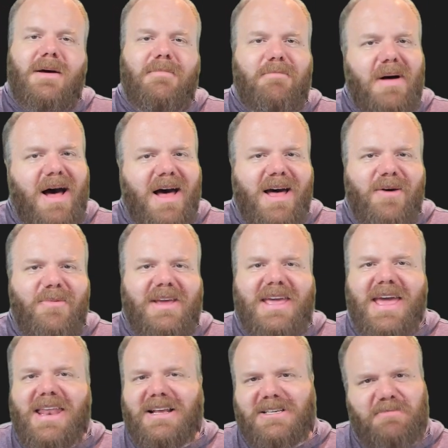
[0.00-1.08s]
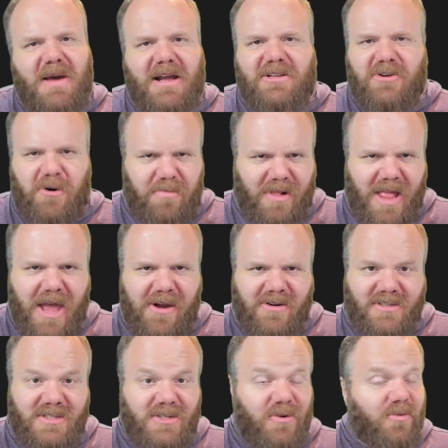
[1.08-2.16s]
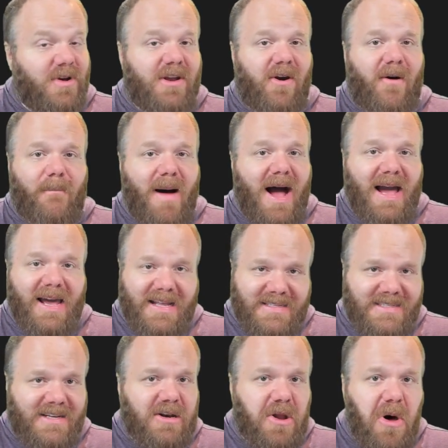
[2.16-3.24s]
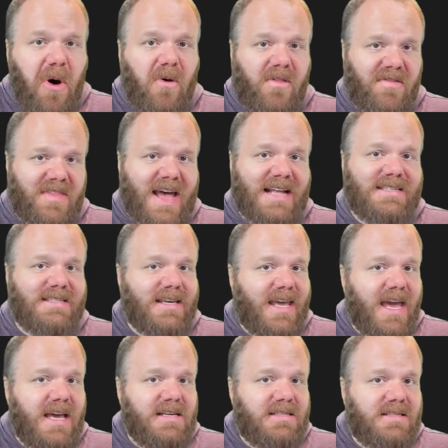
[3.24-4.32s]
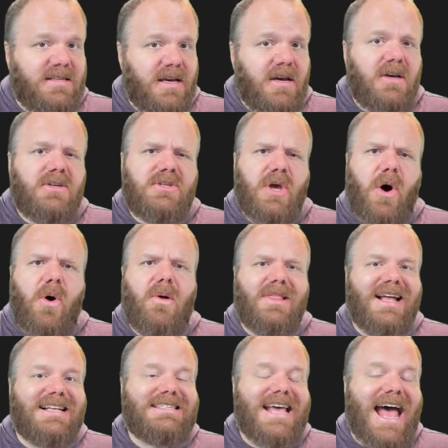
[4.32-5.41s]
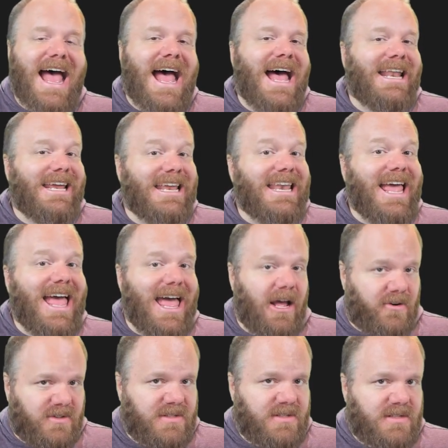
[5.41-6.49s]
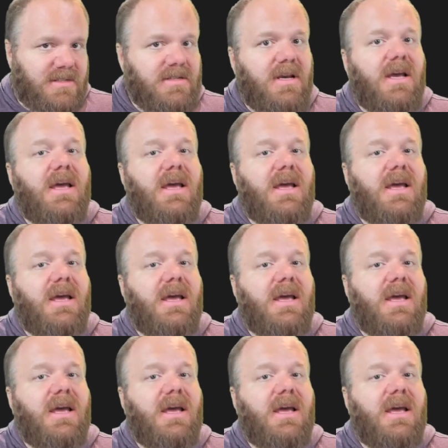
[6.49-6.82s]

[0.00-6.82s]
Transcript: But we can't expect our players to read our minds and know that that's the case. So let's add an else.